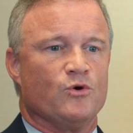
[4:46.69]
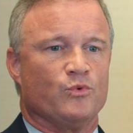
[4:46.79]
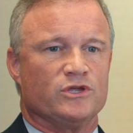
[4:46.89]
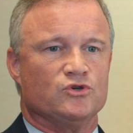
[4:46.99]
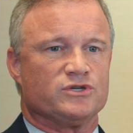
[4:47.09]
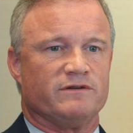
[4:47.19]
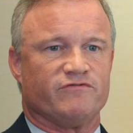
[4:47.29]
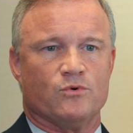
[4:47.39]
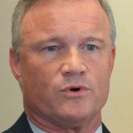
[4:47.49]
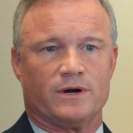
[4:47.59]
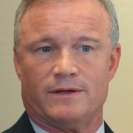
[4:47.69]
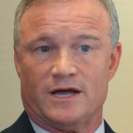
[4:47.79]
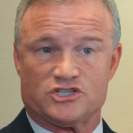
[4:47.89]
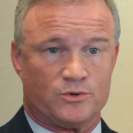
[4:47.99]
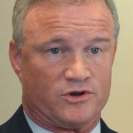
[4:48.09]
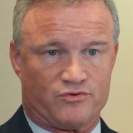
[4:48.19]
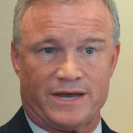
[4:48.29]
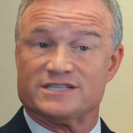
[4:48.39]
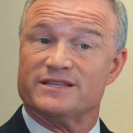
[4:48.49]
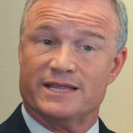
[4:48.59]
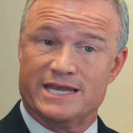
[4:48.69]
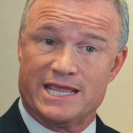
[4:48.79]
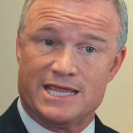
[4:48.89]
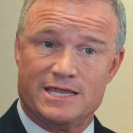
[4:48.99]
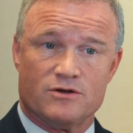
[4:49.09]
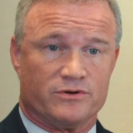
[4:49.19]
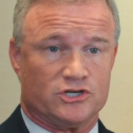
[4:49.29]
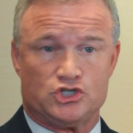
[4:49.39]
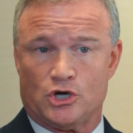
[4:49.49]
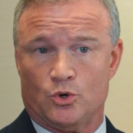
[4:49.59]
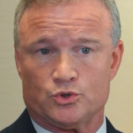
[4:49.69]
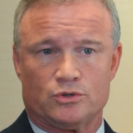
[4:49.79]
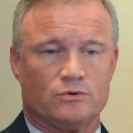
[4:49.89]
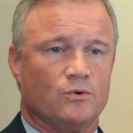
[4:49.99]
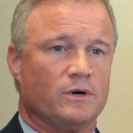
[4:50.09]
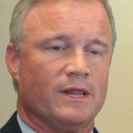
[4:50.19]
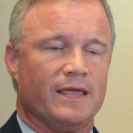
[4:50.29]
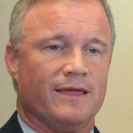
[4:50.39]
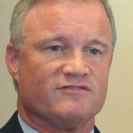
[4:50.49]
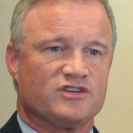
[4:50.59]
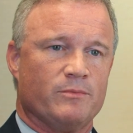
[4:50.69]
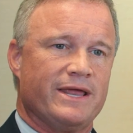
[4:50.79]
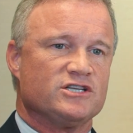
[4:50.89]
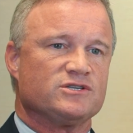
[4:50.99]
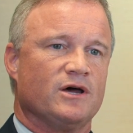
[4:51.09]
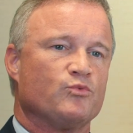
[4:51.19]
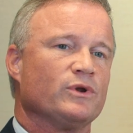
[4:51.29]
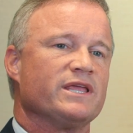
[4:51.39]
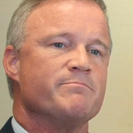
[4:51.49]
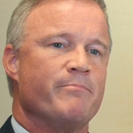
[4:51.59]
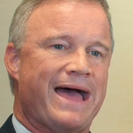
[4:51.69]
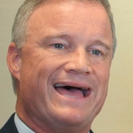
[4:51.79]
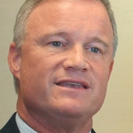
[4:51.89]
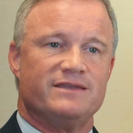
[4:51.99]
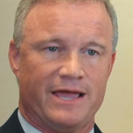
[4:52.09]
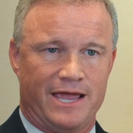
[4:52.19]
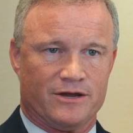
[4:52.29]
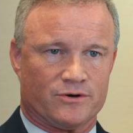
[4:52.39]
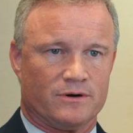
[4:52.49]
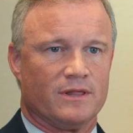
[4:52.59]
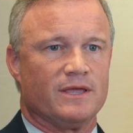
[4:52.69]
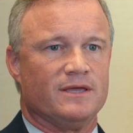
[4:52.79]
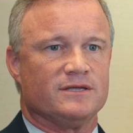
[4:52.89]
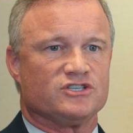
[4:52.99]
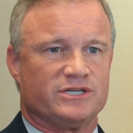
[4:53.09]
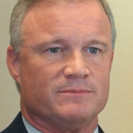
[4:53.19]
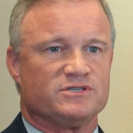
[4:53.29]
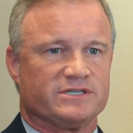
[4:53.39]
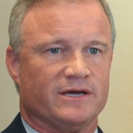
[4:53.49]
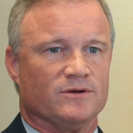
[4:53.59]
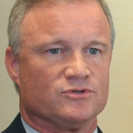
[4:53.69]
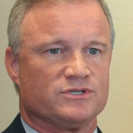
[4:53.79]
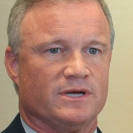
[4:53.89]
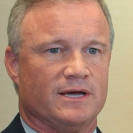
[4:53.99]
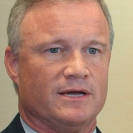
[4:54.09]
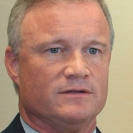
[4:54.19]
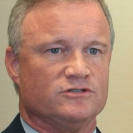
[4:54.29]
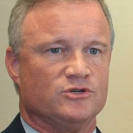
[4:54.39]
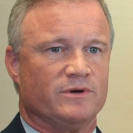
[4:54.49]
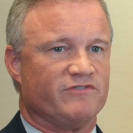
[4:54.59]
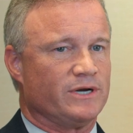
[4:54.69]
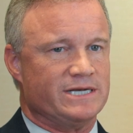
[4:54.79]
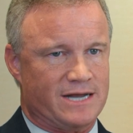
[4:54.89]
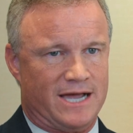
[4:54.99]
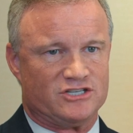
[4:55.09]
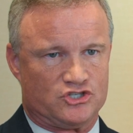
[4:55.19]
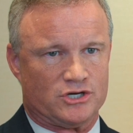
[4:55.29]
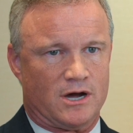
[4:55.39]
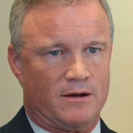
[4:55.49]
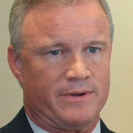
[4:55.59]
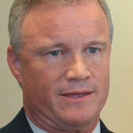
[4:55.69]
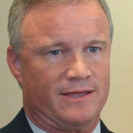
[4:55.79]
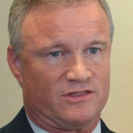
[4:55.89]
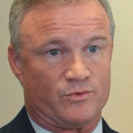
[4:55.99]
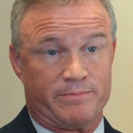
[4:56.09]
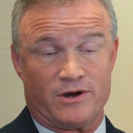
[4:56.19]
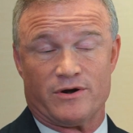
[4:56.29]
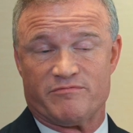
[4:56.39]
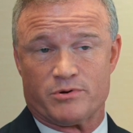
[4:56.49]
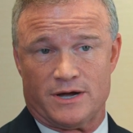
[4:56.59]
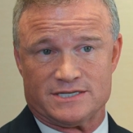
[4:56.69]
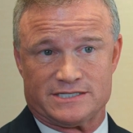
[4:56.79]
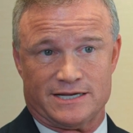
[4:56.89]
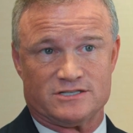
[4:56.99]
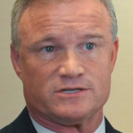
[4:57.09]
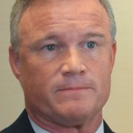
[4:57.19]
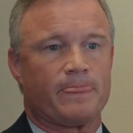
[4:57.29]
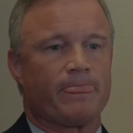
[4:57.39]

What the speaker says: We use it for osteoarthritis of the knee or the shoulder, or if someone has a really bad tear, stem cells do a very nice job at the reparative process.